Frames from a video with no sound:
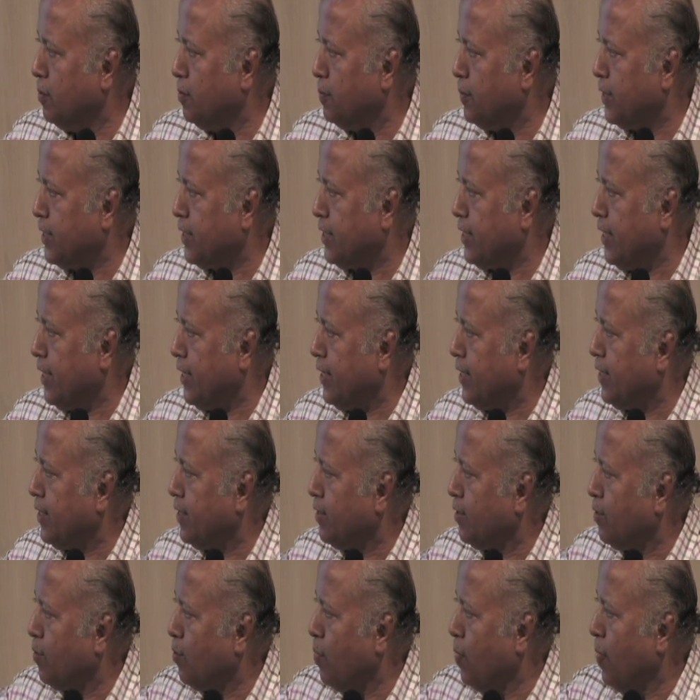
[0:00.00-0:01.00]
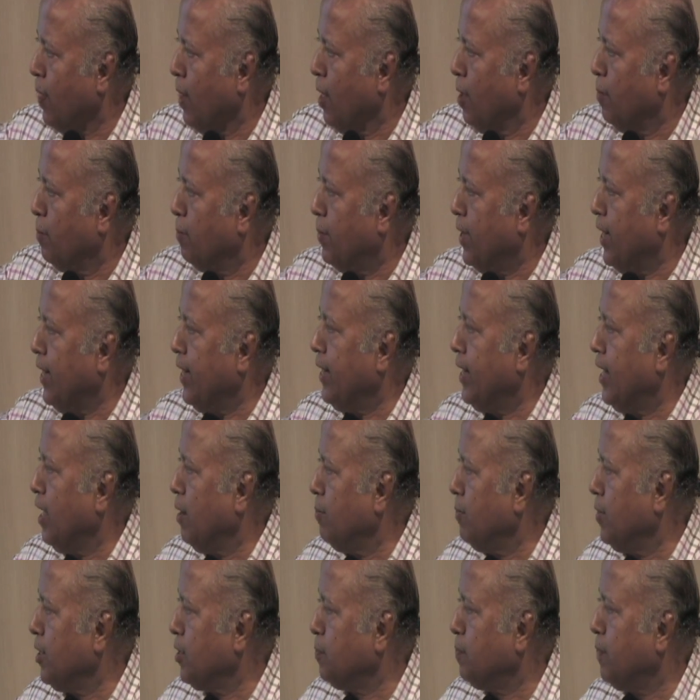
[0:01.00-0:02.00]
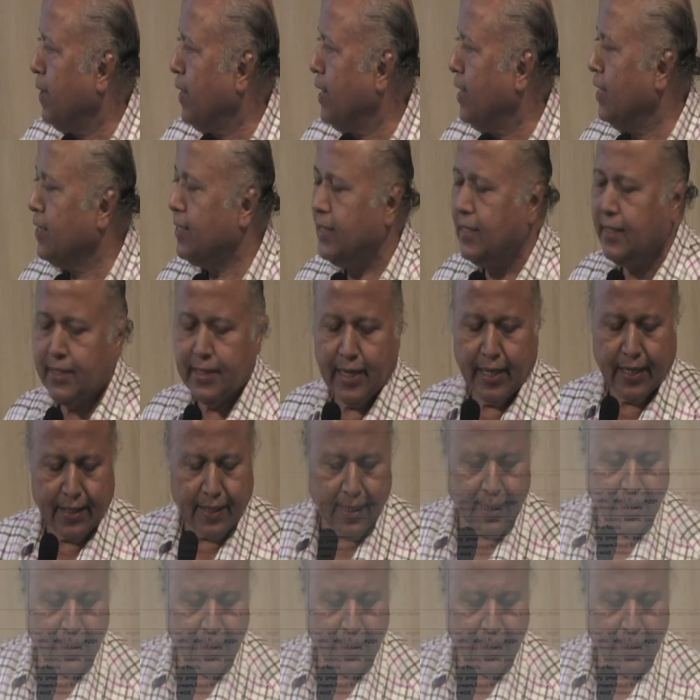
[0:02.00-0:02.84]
picture, brain damage, paralysis, death,